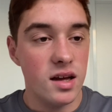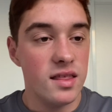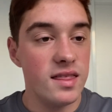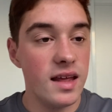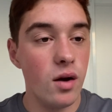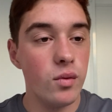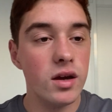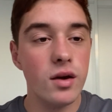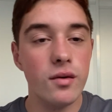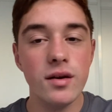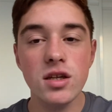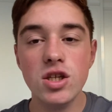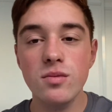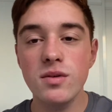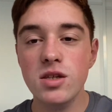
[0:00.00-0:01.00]
Now we're
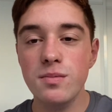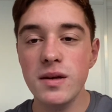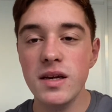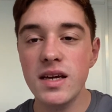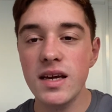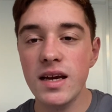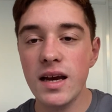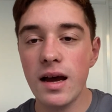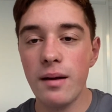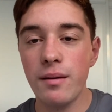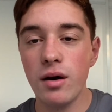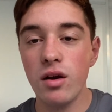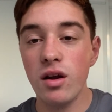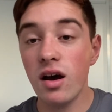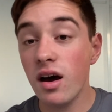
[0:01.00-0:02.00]
going to be speaking
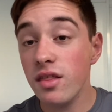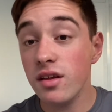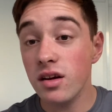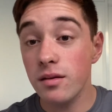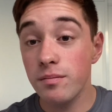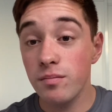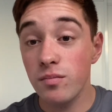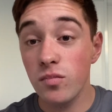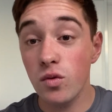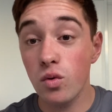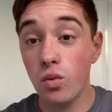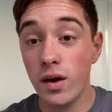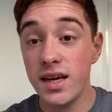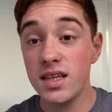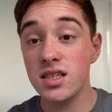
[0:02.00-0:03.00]
about other
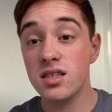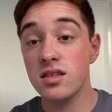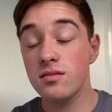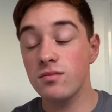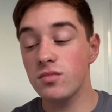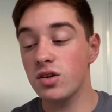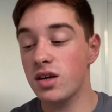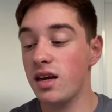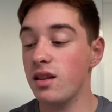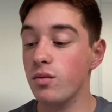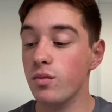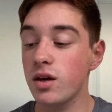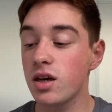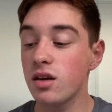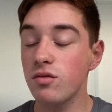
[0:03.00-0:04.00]
ways, okay, that
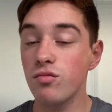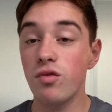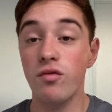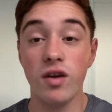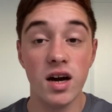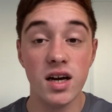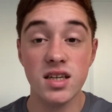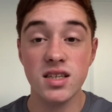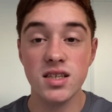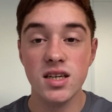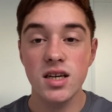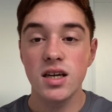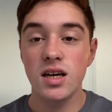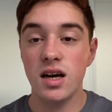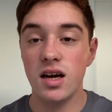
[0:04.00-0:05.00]
we can revise.
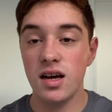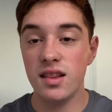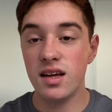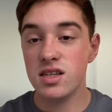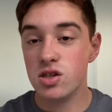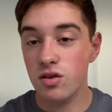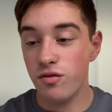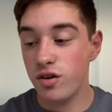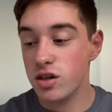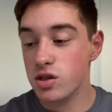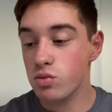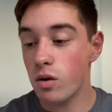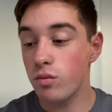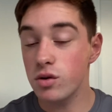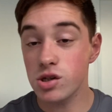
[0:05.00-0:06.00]
That's the first
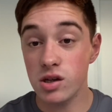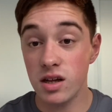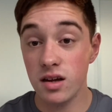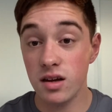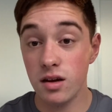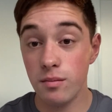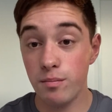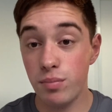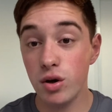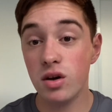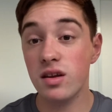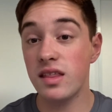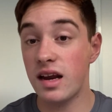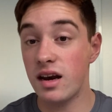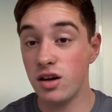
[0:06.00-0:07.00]
one was the
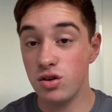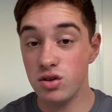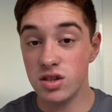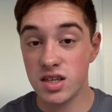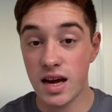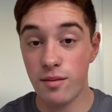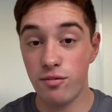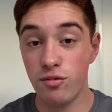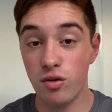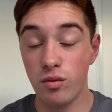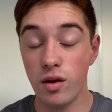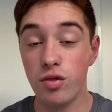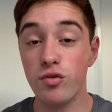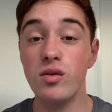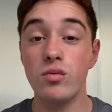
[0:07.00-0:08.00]
book, then I used CAP
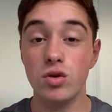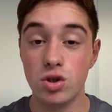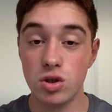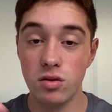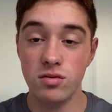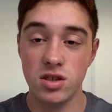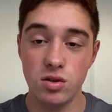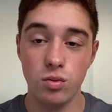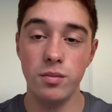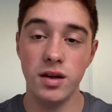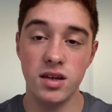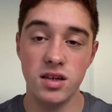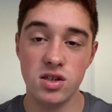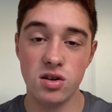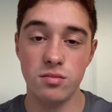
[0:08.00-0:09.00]
413, which obviously will be
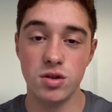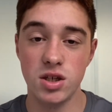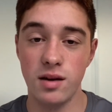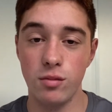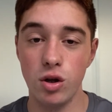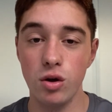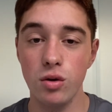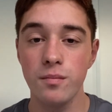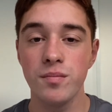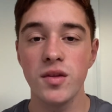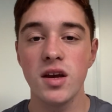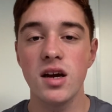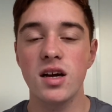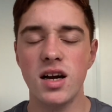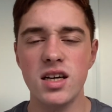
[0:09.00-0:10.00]
in the description down below.
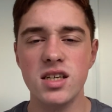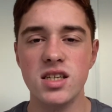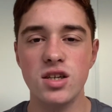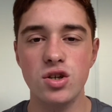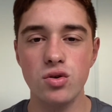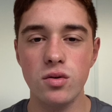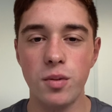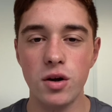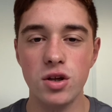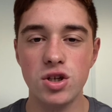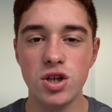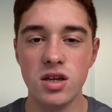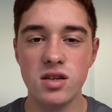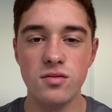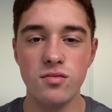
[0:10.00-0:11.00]
Guys, do
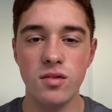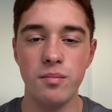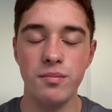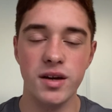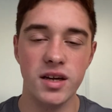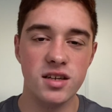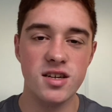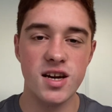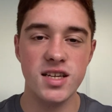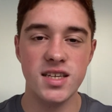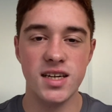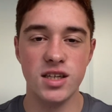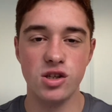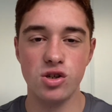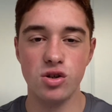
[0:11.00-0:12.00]
apologize, I'm a bit tired
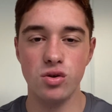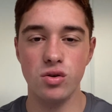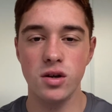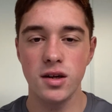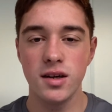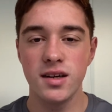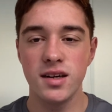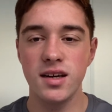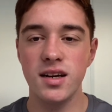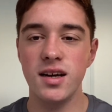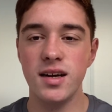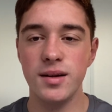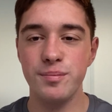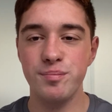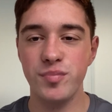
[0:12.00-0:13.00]
today, so
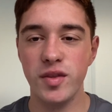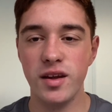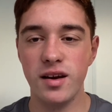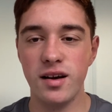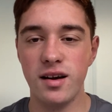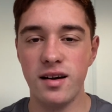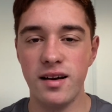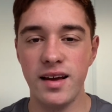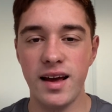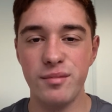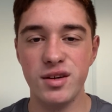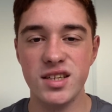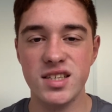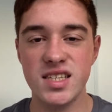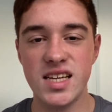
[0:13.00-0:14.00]
I am
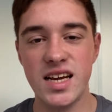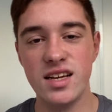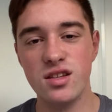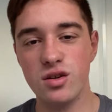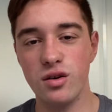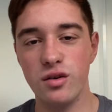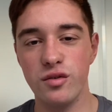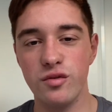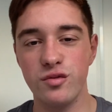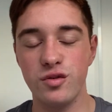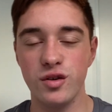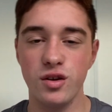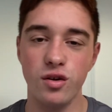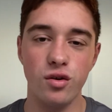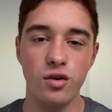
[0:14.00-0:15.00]
in a state of
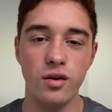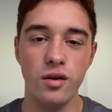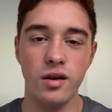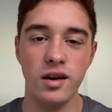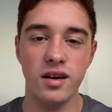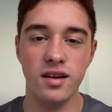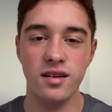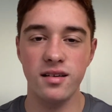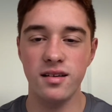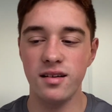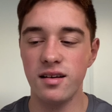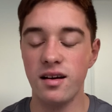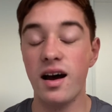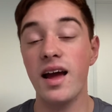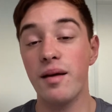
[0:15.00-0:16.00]
not knowing,
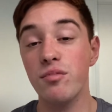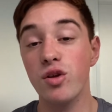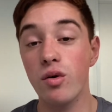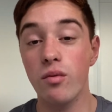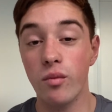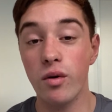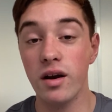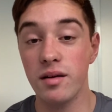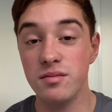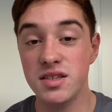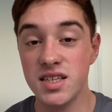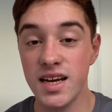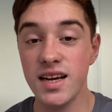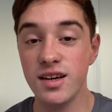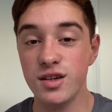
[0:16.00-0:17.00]
I am knowing what I'm
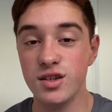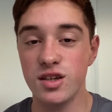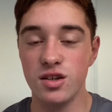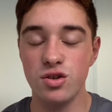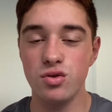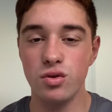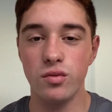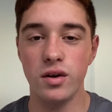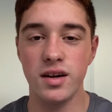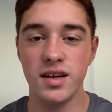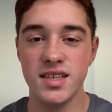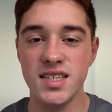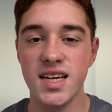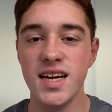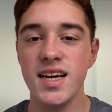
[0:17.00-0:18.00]
saying because I do know what I
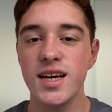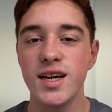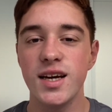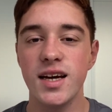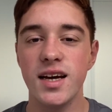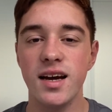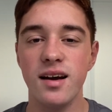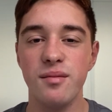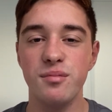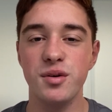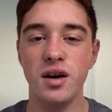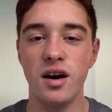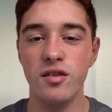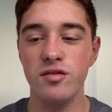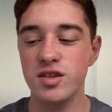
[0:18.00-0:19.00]
say,
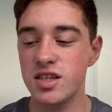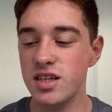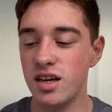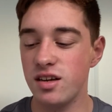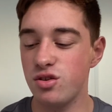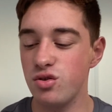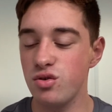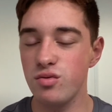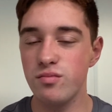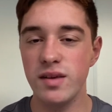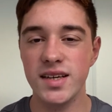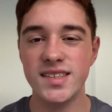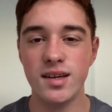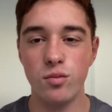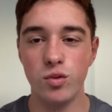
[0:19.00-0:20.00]
but obviously I do
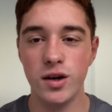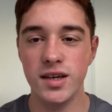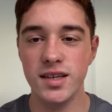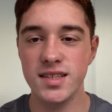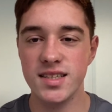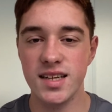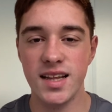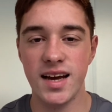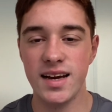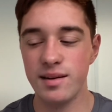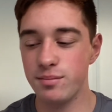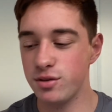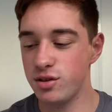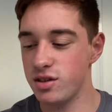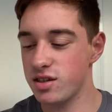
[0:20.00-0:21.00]
mix up words, and that
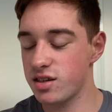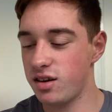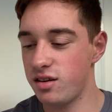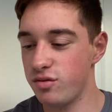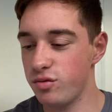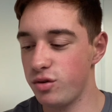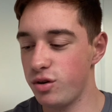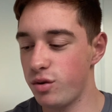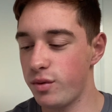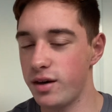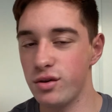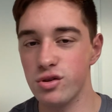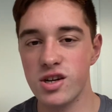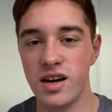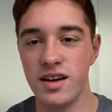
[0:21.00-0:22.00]
happens kind of, when
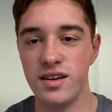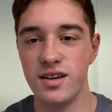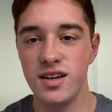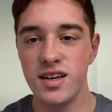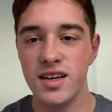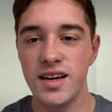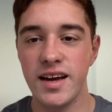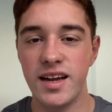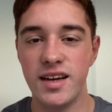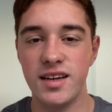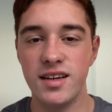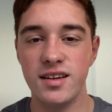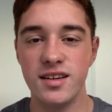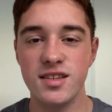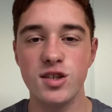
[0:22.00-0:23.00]
you're tired, and
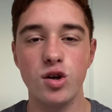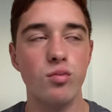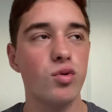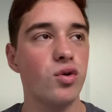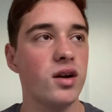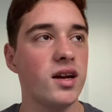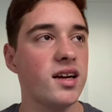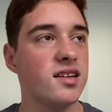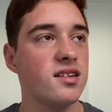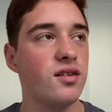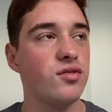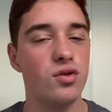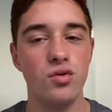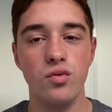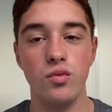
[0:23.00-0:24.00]
it's not morning, it's
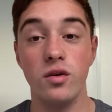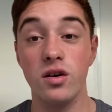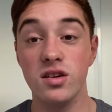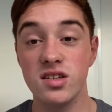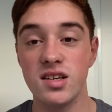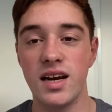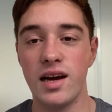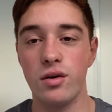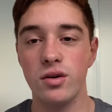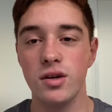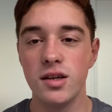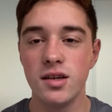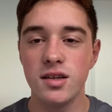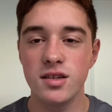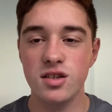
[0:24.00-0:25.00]
afternoon, we've got the sun out,
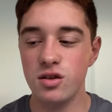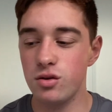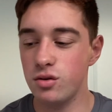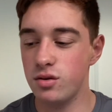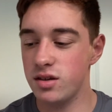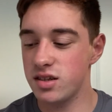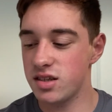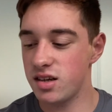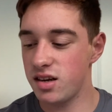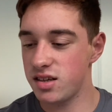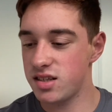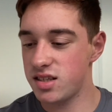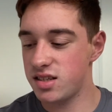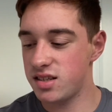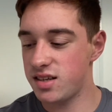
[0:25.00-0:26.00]
so it's a
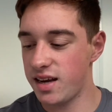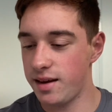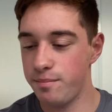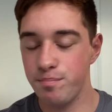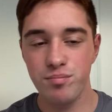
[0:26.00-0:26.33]
nice day.